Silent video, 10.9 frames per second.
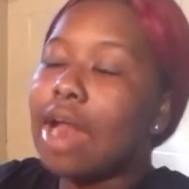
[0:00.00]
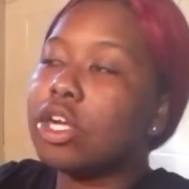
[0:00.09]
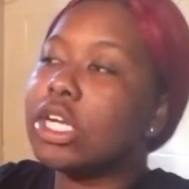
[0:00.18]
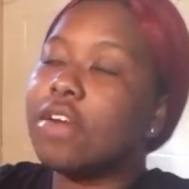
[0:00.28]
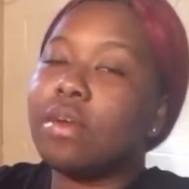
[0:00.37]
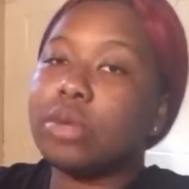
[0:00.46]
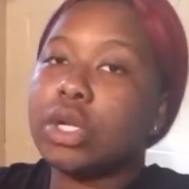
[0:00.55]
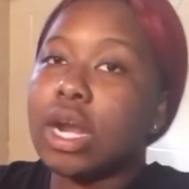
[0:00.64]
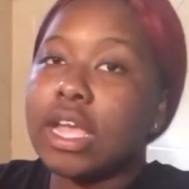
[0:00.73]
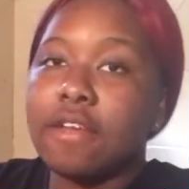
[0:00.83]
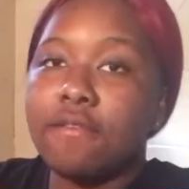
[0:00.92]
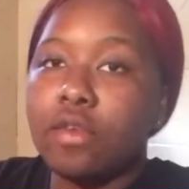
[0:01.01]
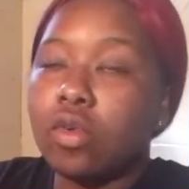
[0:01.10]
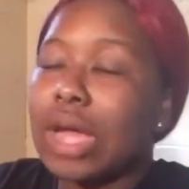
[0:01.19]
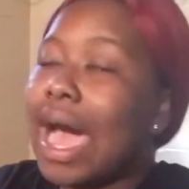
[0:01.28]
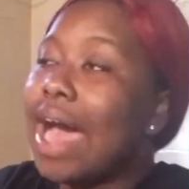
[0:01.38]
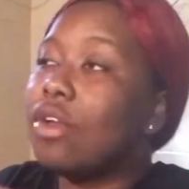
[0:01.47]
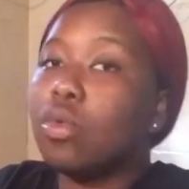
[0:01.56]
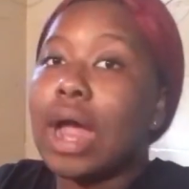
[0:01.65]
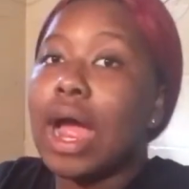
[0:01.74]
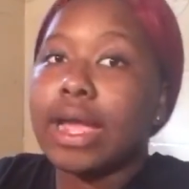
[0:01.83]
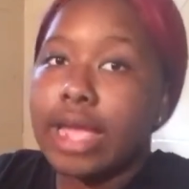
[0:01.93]
I don't care if I'm trying to get views. I do
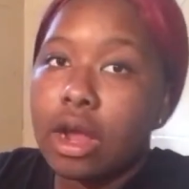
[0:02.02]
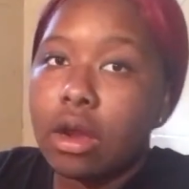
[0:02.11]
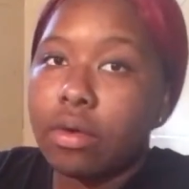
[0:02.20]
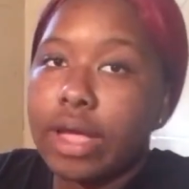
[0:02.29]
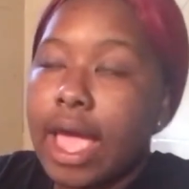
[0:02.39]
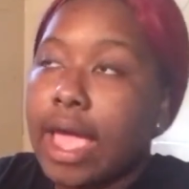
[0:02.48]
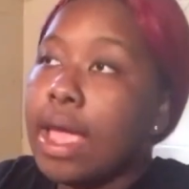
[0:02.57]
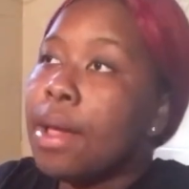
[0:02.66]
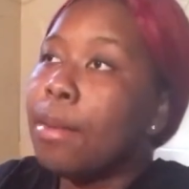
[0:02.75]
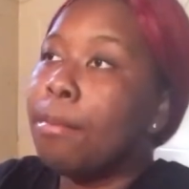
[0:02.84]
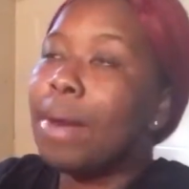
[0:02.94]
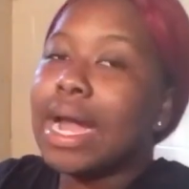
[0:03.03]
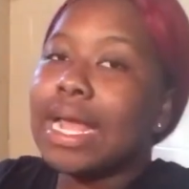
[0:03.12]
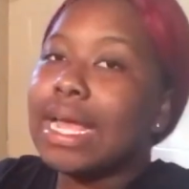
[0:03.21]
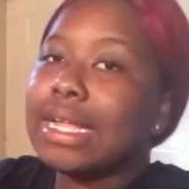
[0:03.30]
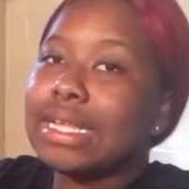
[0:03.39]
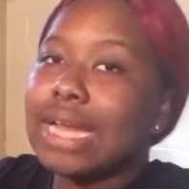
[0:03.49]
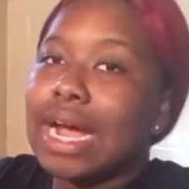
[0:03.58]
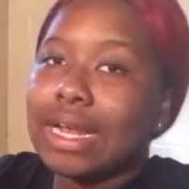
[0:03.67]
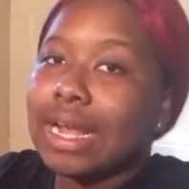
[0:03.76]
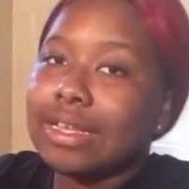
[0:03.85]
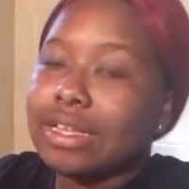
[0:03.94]
not care, okay? Money is
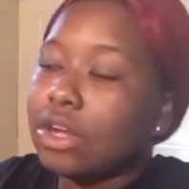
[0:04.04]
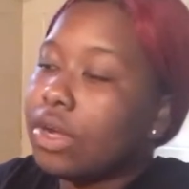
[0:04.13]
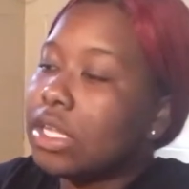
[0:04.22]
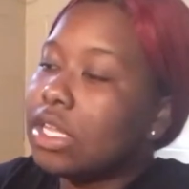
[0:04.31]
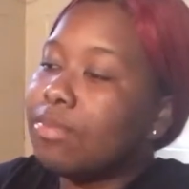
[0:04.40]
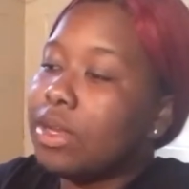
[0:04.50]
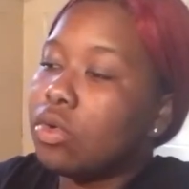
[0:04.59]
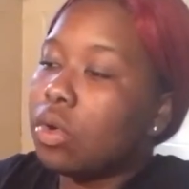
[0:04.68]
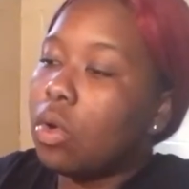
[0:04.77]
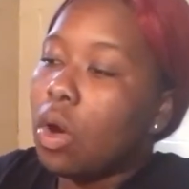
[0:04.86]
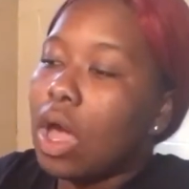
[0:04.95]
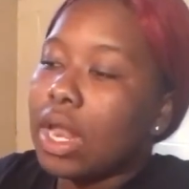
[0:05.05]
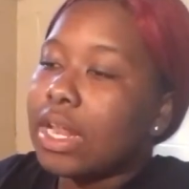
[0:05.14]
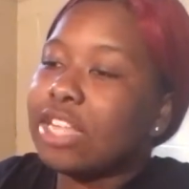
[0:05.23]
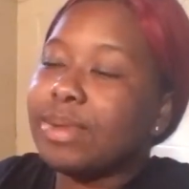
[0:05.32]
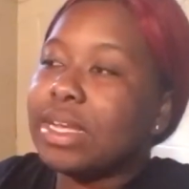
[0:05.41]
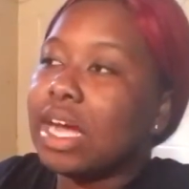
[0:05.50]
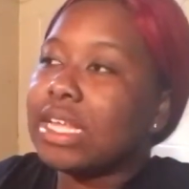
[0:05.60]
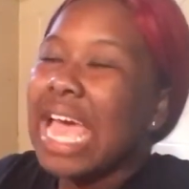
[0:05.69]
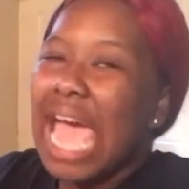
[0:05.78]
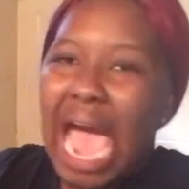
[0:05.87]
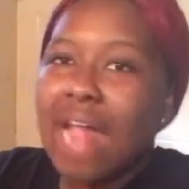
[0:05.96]
not that serious to be doing all of this, because
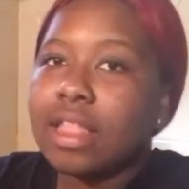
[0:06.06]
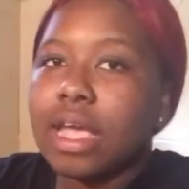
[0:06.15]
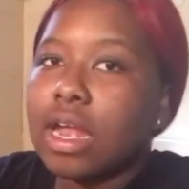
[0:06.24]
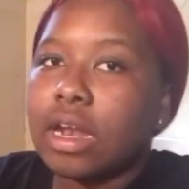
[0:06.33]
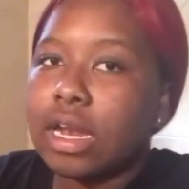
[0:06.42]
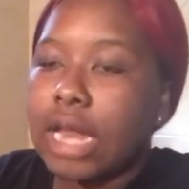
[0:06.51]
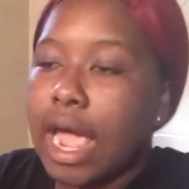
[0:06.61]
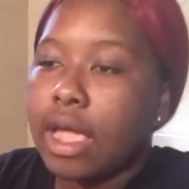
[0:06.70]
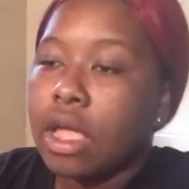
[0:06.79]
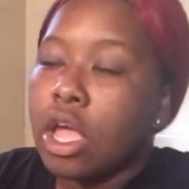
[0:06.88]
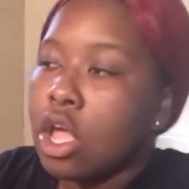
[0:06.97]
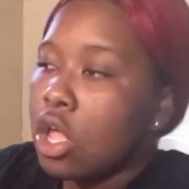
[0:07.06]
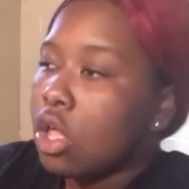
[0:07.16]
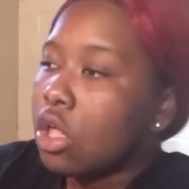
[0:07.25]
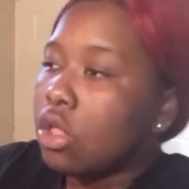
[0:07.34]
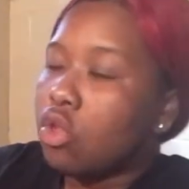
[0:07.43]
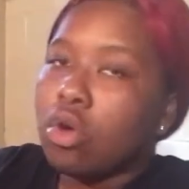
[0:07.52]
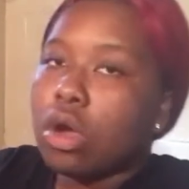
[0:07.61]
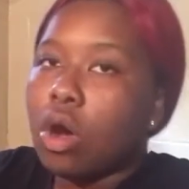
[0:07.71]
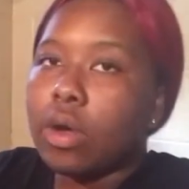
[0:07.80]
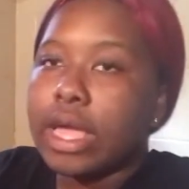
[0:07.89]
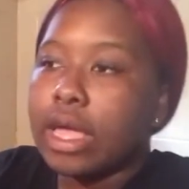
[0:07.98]
at the end of the day, you
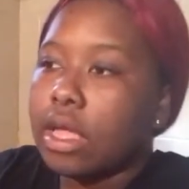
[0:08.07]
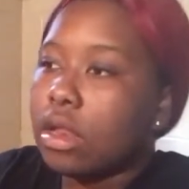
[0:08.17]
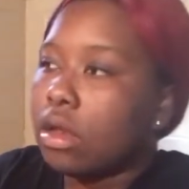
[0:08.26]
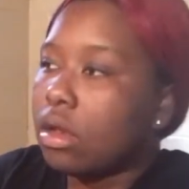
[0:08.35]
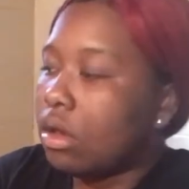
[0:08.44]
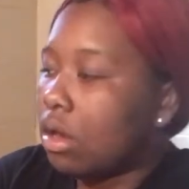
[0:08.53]
go get